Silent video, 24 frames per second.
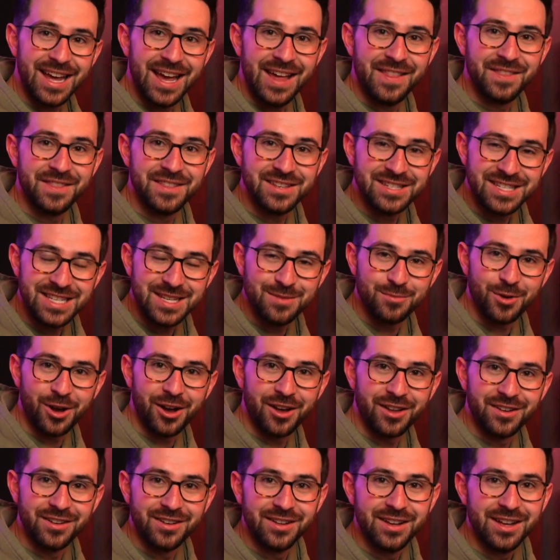and the
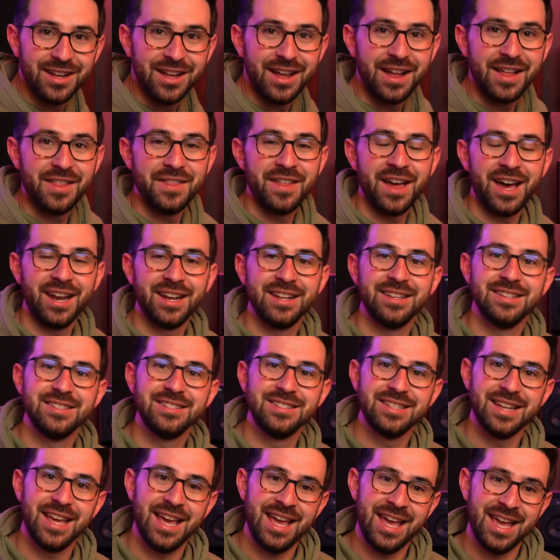Demon that
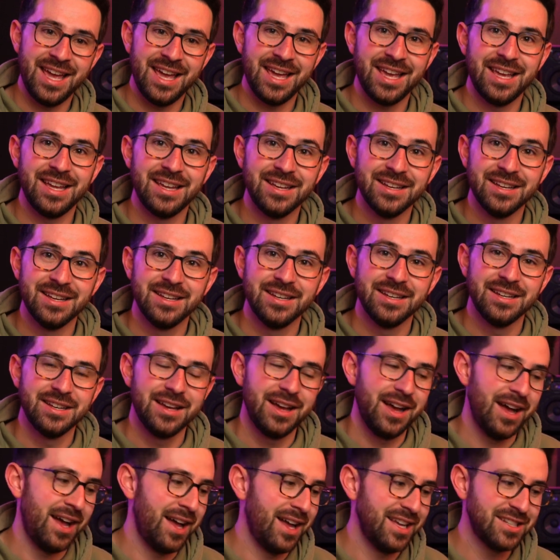is
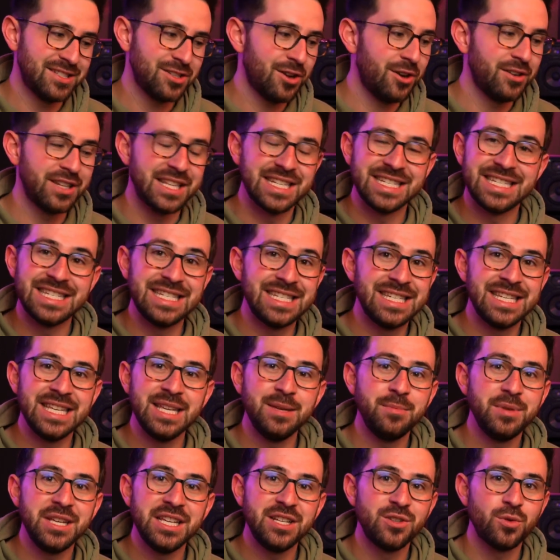it's called a
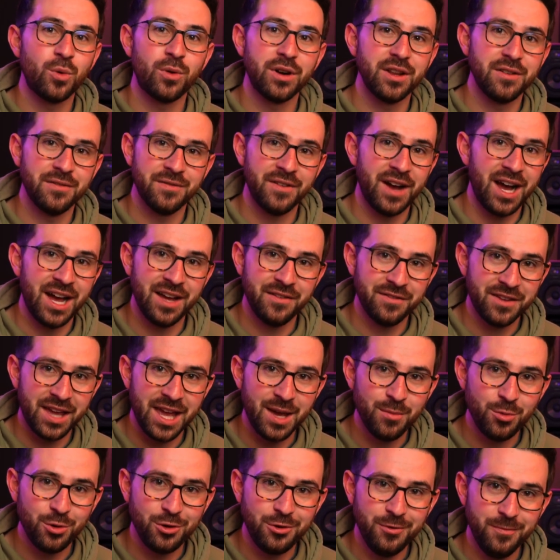DB25
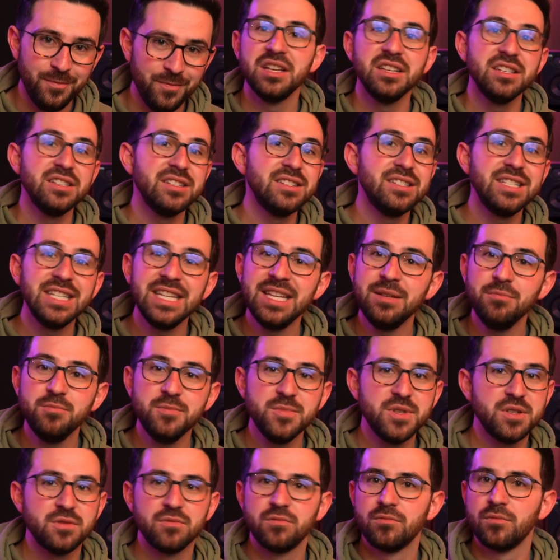cable.
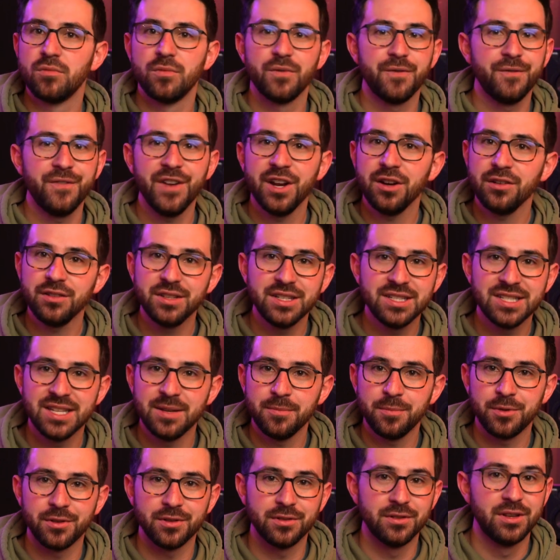Seems fairly
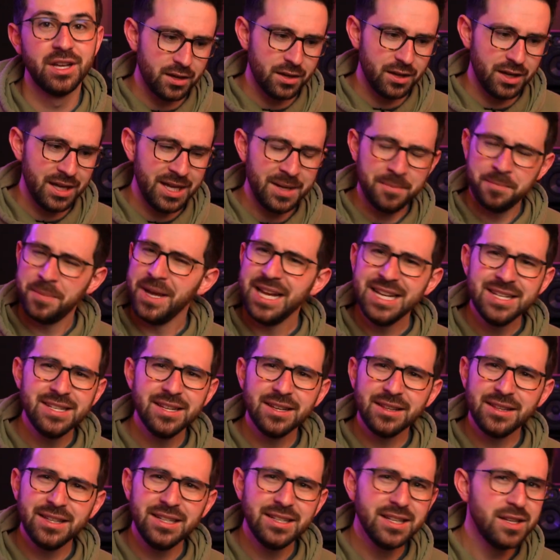simple. It
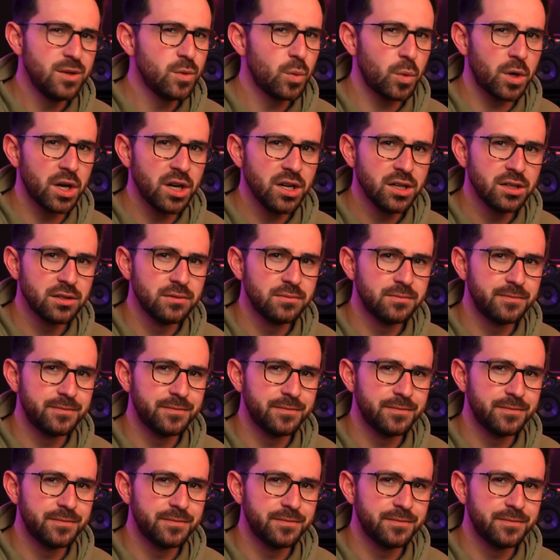basically didn't work,